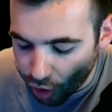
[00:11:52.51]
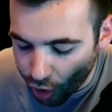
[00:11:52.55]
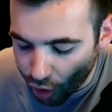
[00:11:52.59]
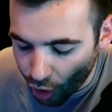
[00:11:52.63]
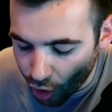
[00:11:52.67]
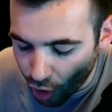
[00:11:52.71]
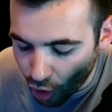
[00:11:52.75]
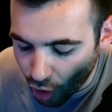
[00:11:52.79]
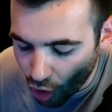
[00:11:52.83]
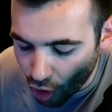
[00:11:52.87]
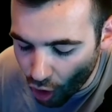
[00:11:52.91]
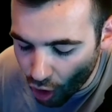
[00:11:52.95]

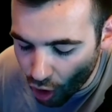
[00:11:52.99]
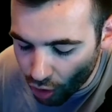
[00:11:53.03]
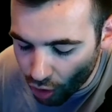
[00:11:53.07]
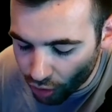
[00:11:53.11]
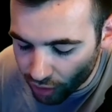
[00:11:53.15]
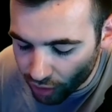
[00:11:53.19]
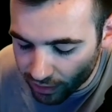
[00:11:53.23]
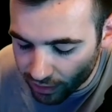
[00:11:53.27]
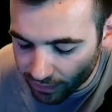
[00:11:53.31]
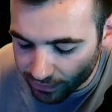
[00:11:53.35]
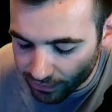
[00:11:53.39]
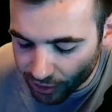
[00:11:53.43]

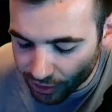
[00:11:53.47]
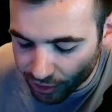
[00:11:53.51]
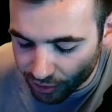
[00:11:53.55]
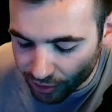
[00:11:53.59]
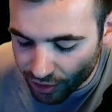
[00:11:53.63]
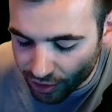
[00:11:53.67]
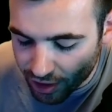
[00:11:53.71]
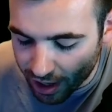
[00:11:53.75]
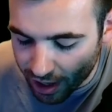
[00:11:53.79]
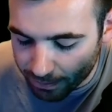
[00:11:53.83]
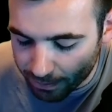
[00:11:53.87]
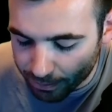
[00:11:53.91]
all of your
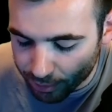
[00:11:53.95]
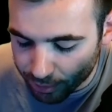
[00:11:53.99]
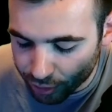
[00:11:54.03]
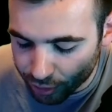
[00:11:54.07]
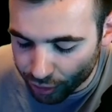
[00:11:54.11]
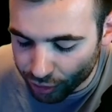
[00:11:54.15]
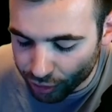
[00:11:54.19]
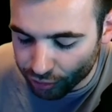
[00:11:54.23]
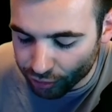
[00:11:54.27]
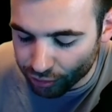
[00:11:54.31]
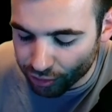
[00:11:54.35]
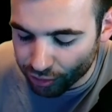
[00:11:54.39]

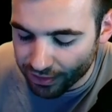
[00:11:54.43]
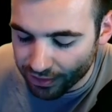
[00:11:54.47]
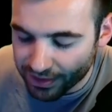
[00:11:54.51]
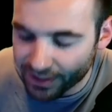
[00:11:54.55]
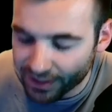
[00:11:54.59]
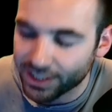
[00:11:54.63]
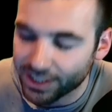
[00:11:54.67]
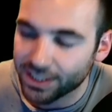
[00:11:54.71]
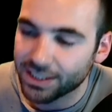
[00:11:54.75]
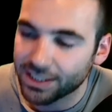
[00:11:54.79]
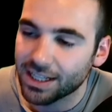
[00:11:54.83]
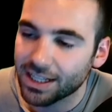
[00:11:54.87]
numbers through
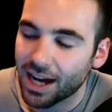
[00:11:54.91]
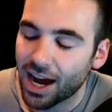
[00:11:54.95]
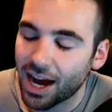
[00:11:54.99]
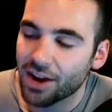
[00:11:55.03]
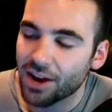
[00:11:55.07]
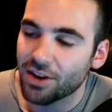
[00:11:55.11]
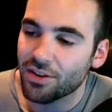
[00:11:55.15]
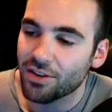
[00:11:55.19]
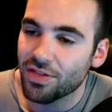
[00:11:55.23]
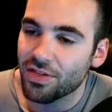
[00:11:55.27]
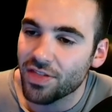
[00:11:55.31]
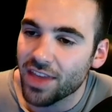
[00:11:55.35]
this
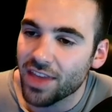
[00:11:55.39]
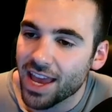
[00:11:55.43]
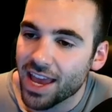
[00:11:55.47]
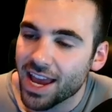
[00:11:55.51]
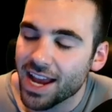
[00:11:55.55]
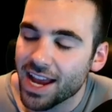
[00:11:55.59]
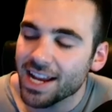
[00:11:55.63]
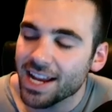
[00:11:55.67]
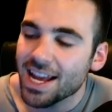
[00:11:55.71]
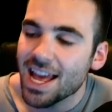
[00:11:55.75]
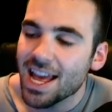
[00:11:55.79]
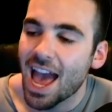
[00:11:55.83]
entire
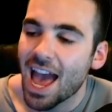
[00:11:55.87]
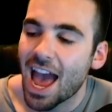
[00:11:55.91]
thing